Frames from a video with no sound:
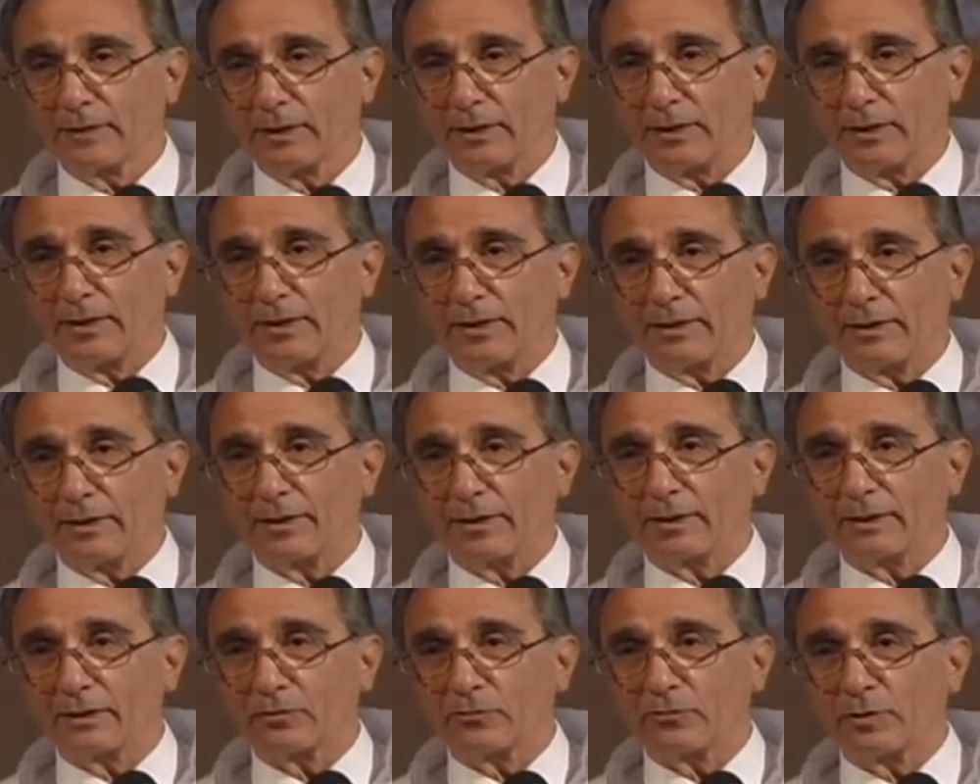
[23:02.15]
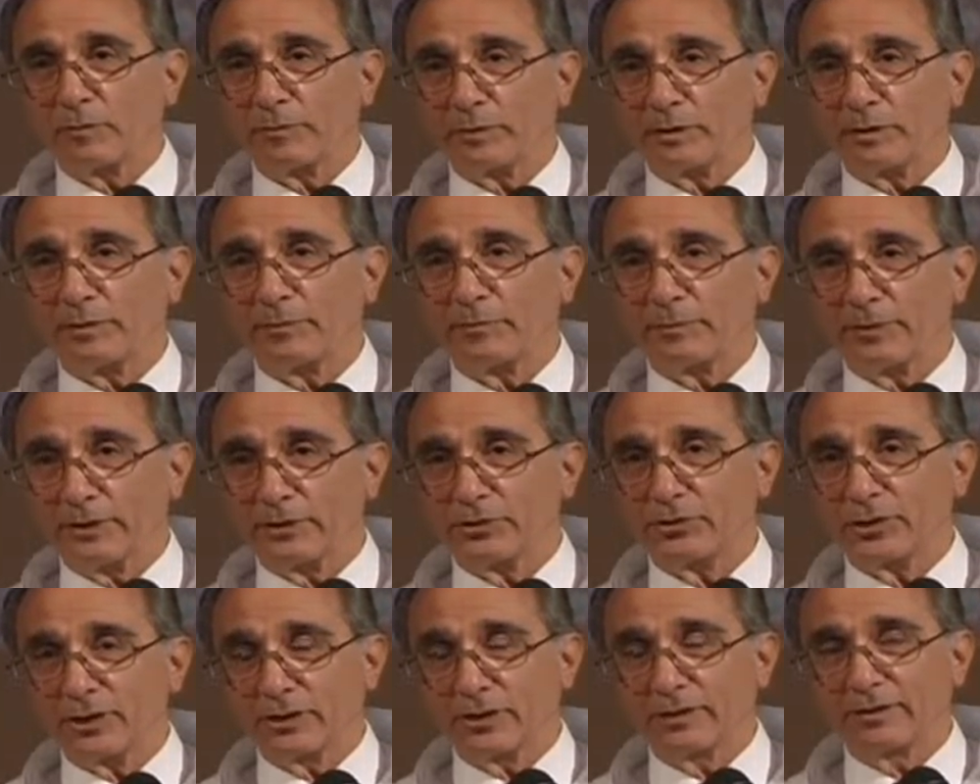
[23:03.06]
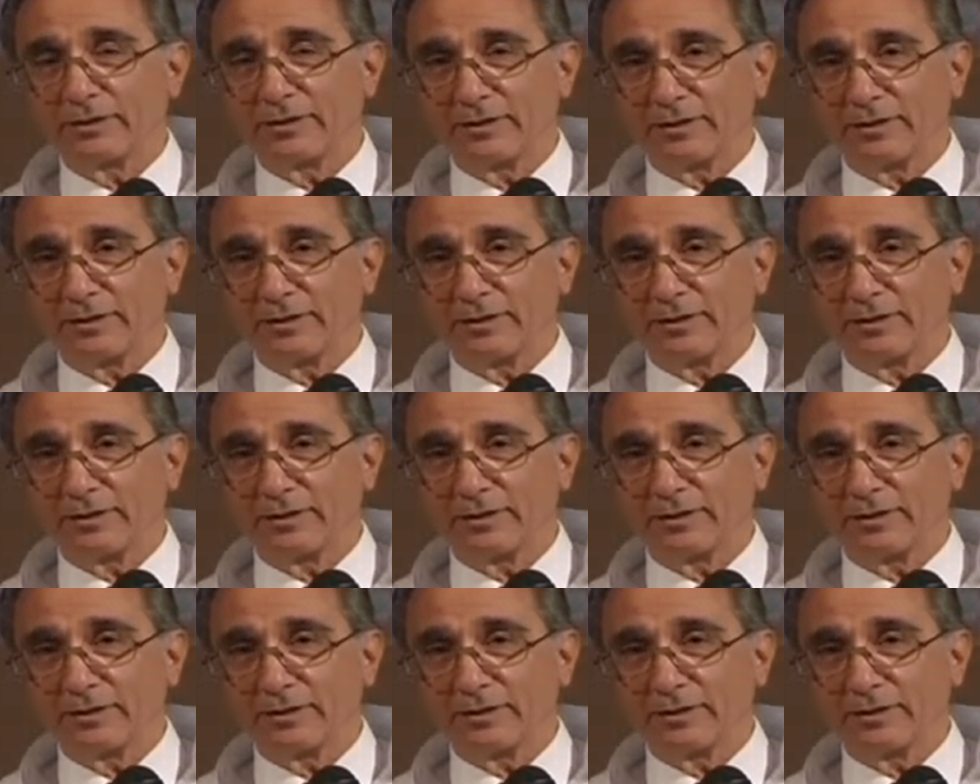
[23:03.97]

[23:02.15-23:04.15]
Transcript: Uh, and I got a crummy paycheck.